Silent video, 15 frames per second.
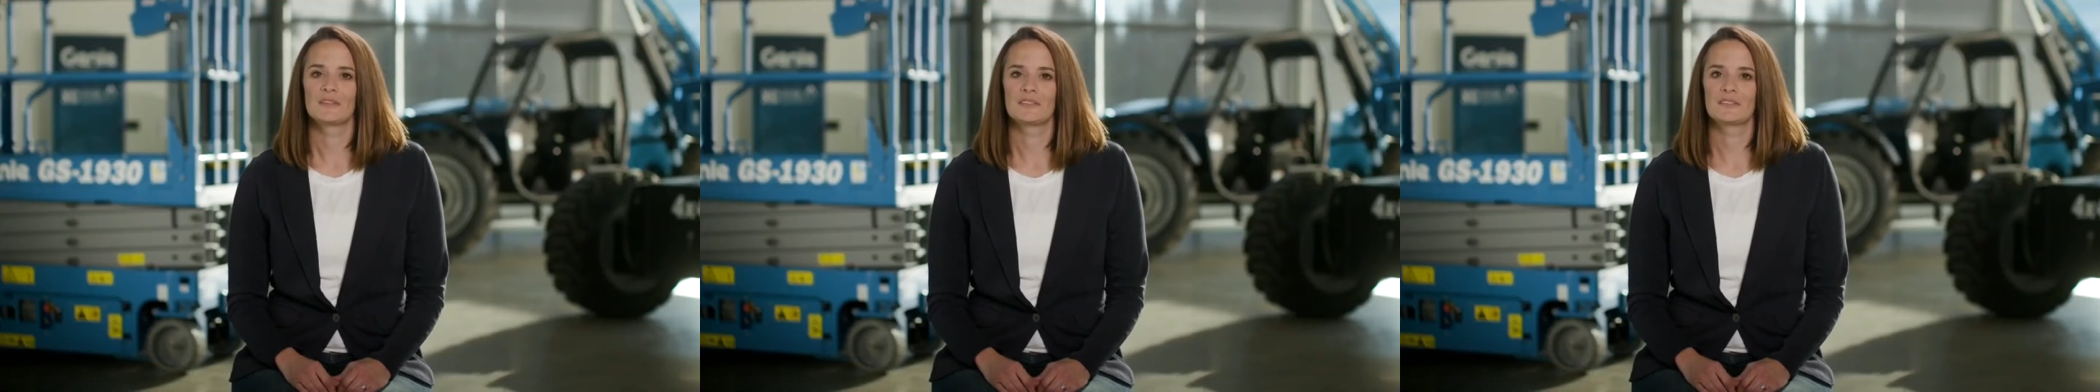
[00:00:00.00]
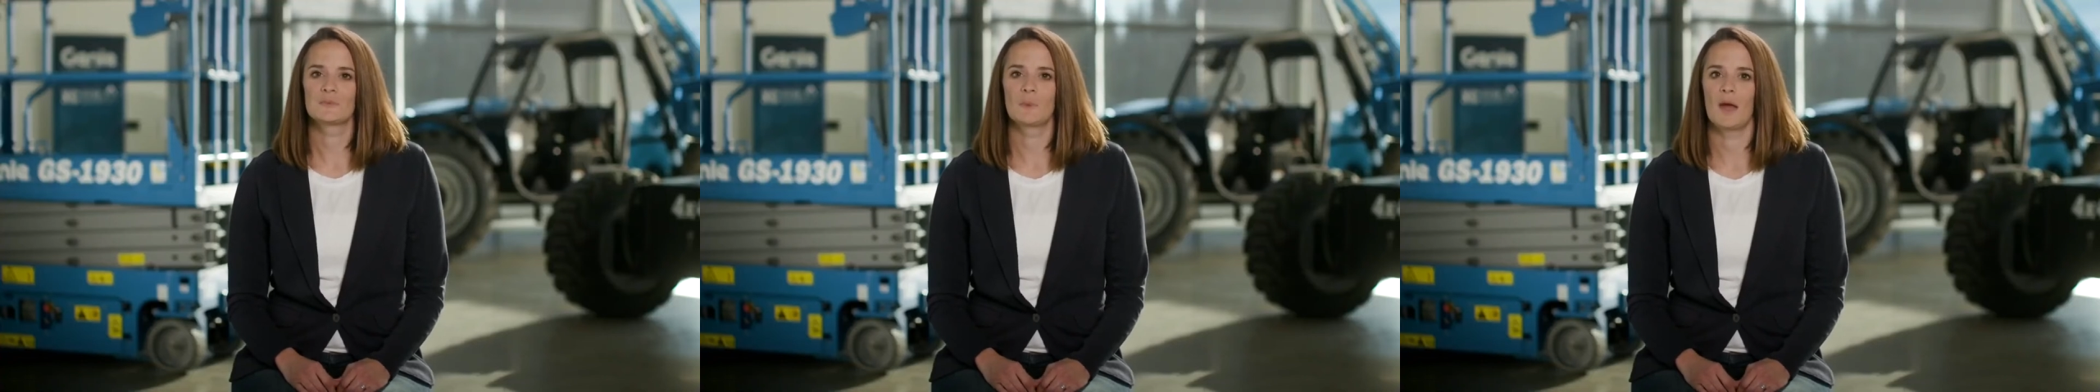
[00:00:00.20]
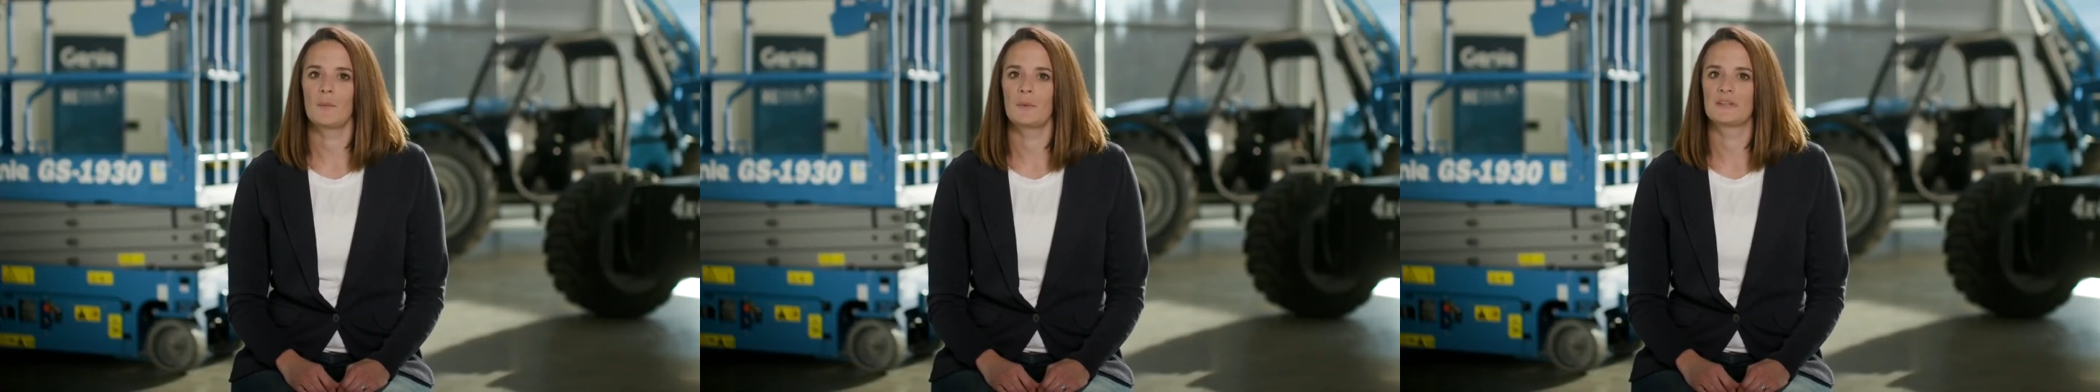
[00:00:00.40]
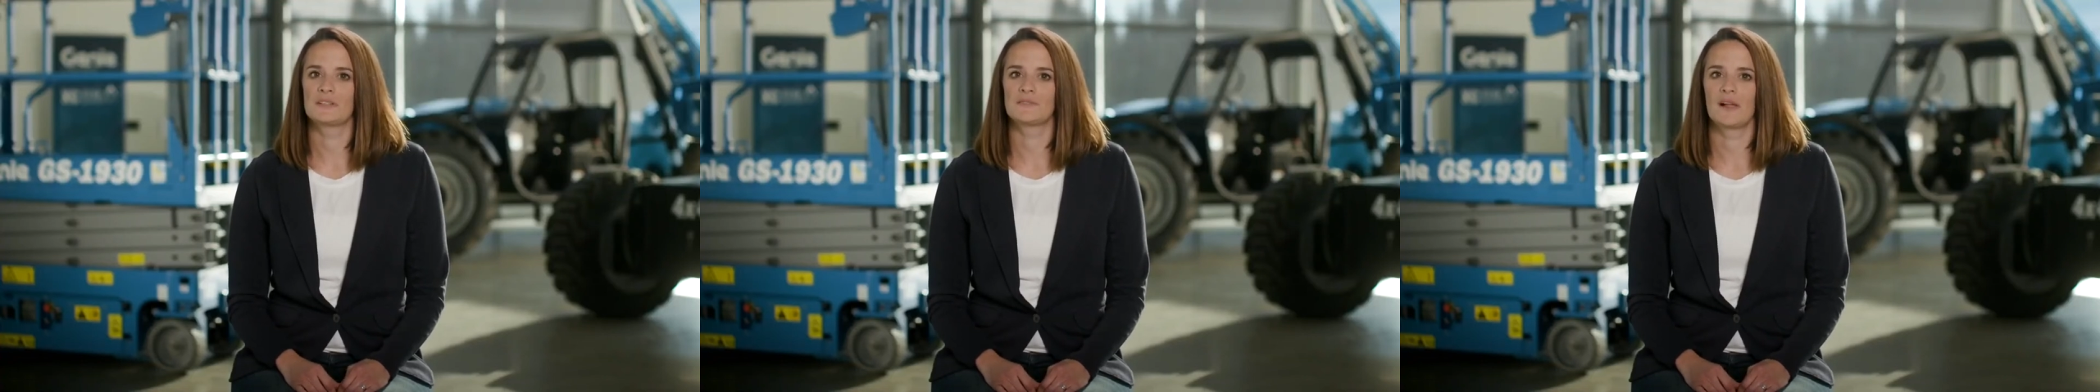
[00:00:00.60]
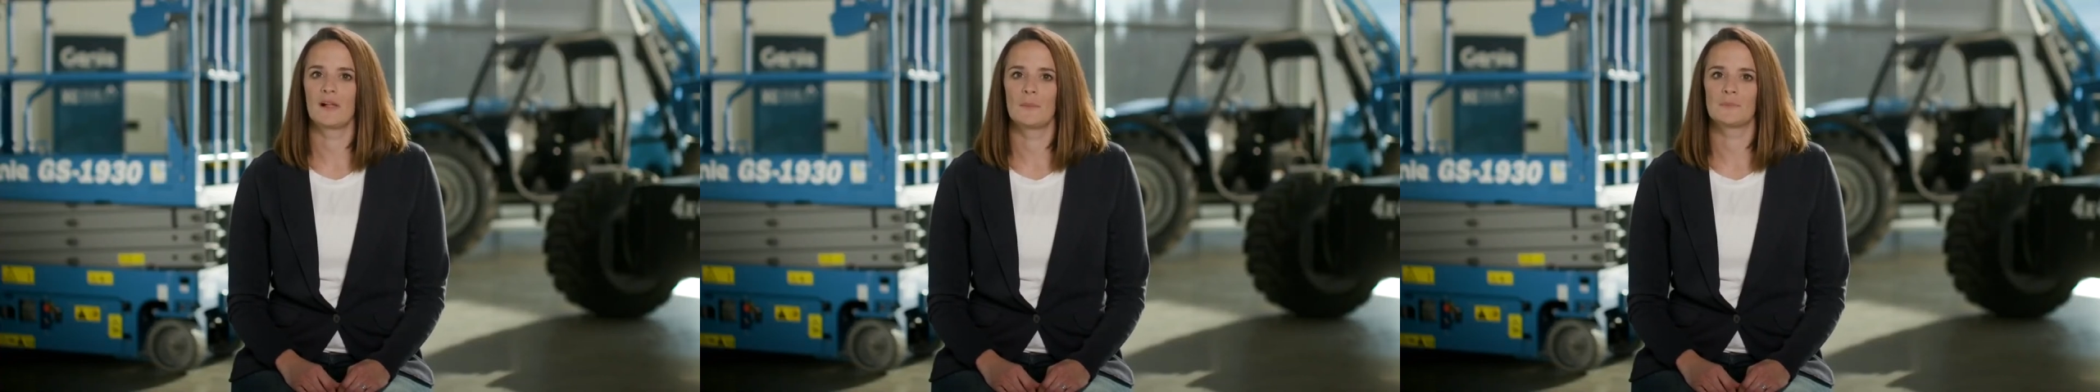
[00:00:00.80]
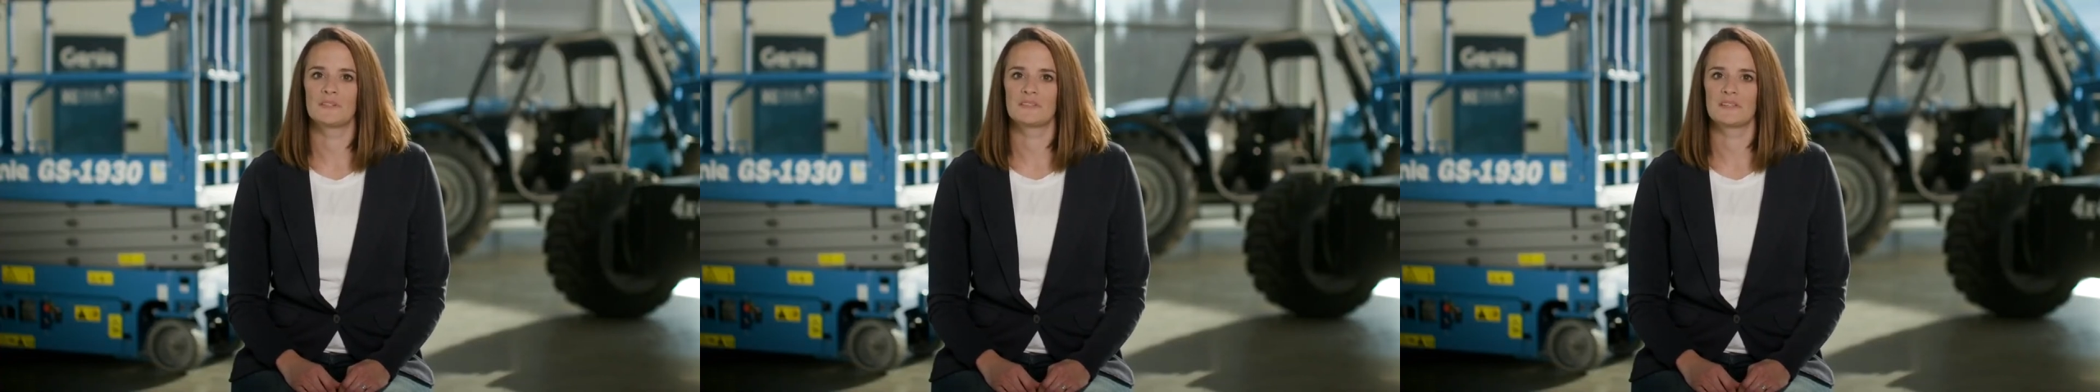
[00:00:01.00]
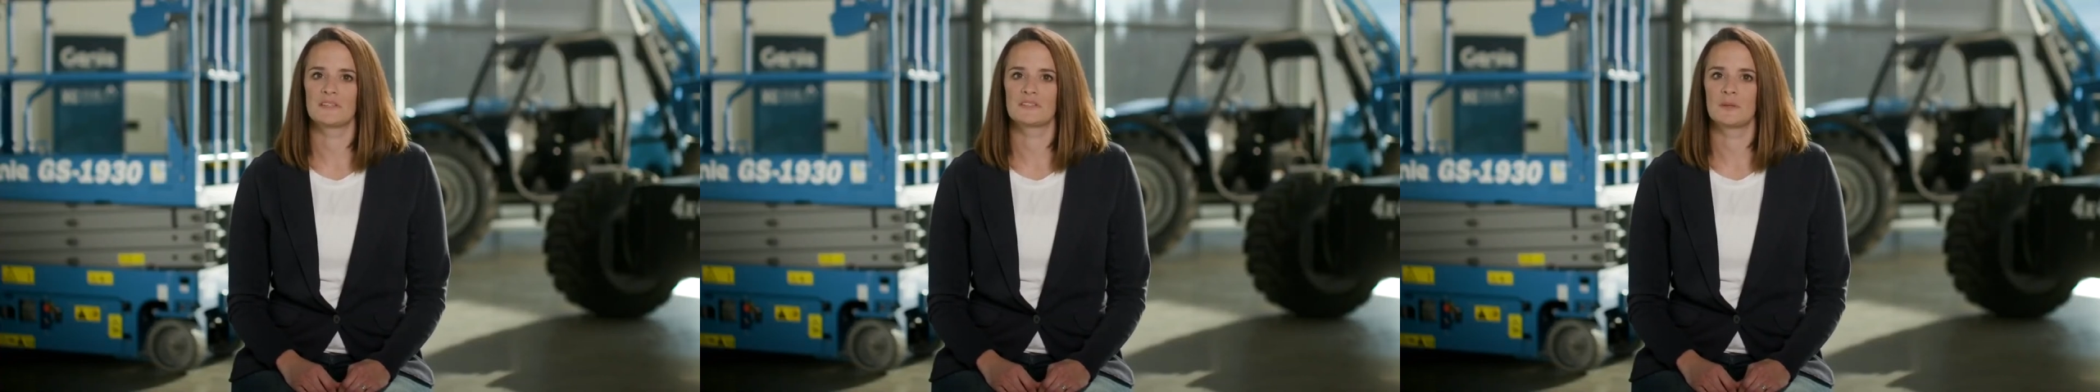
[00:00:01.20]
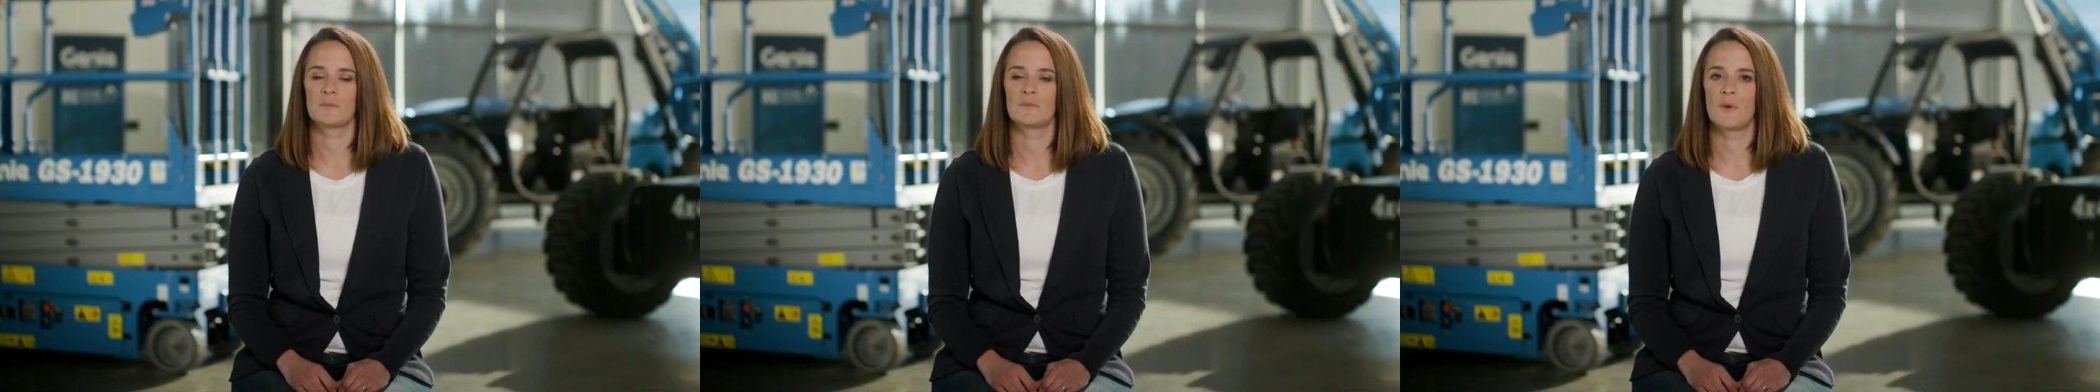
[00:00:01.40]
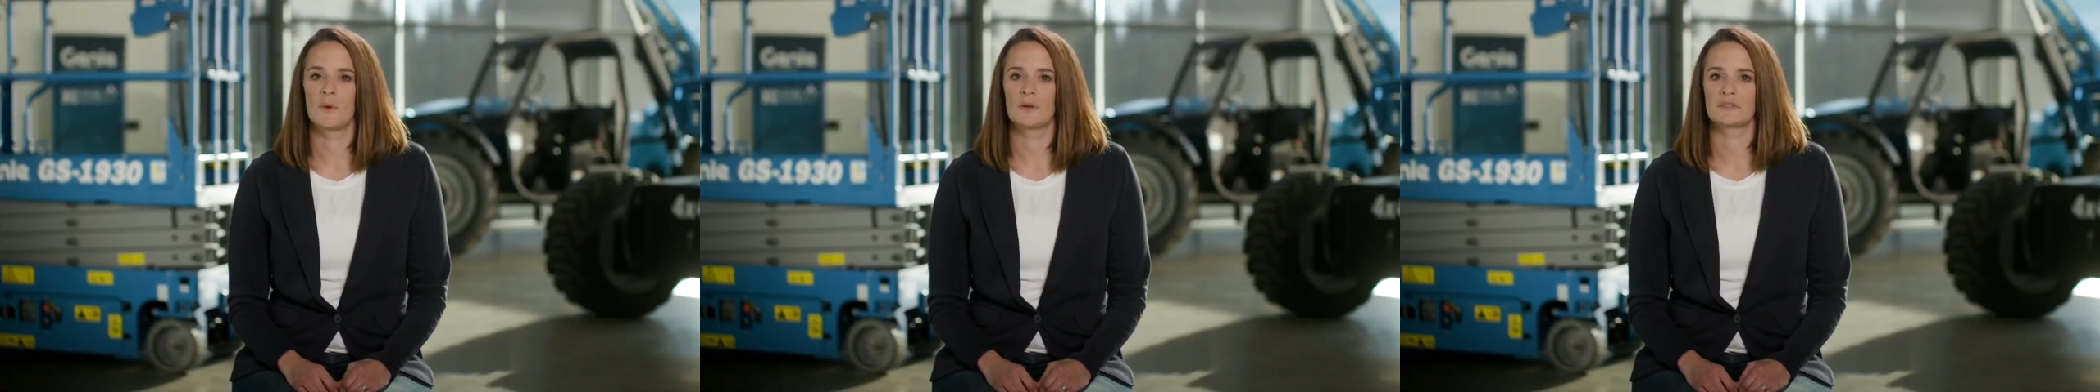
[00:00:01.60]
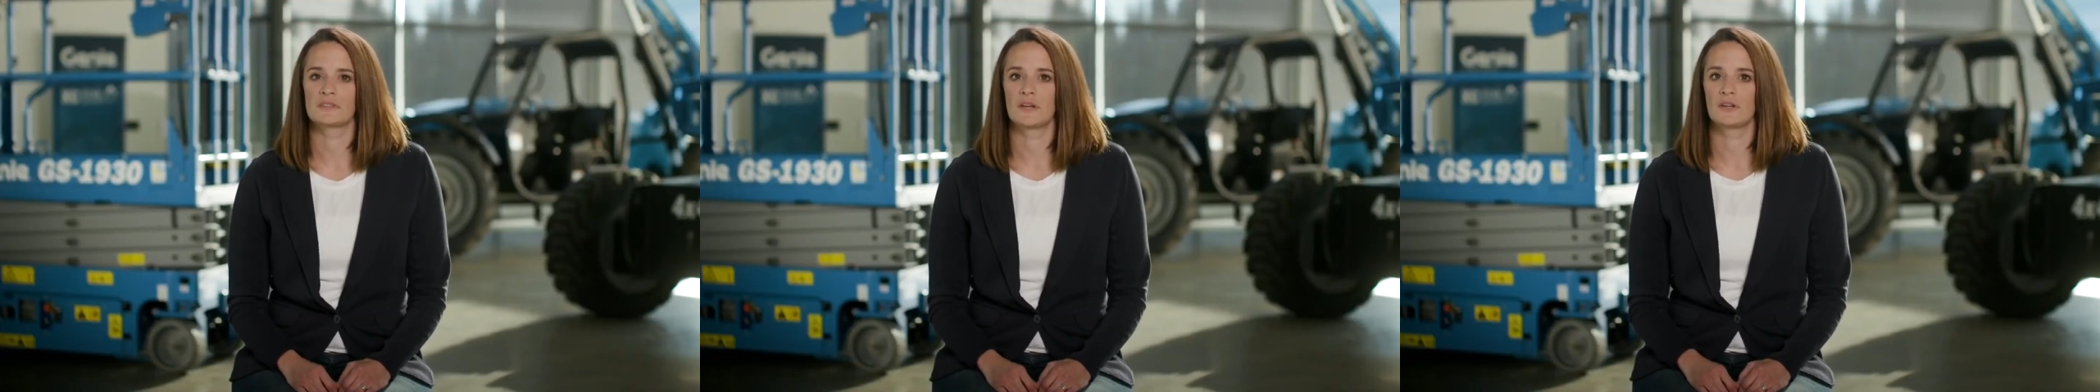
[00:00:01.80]
This is why we developed a system
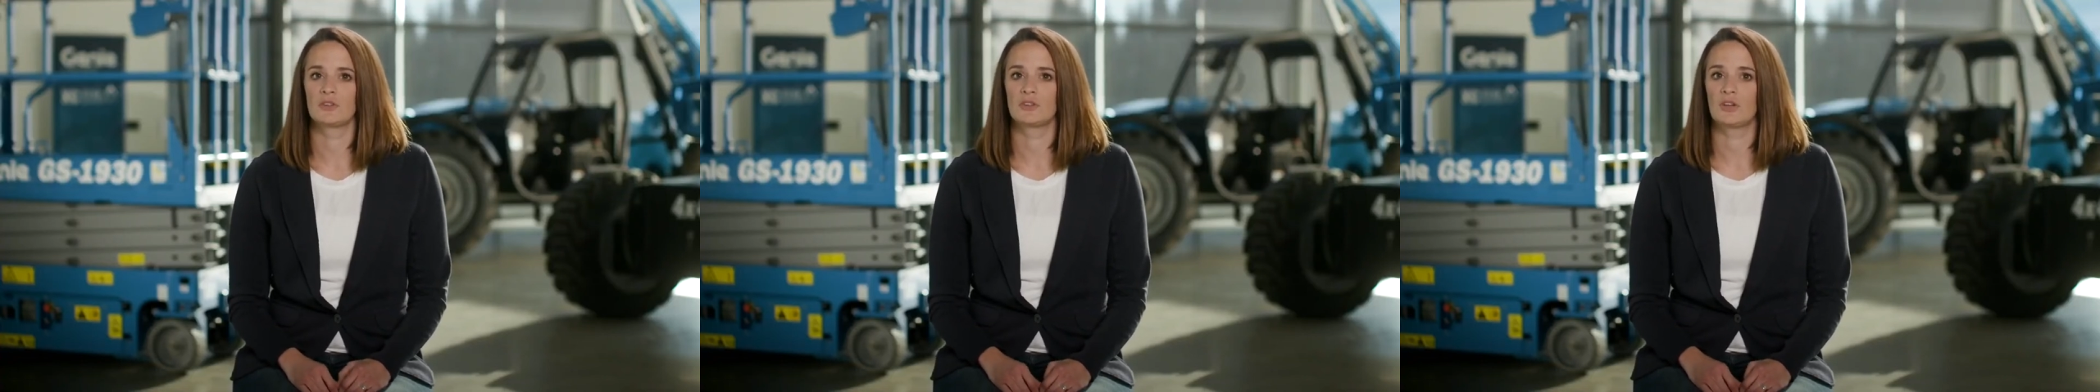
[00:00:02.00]
focused on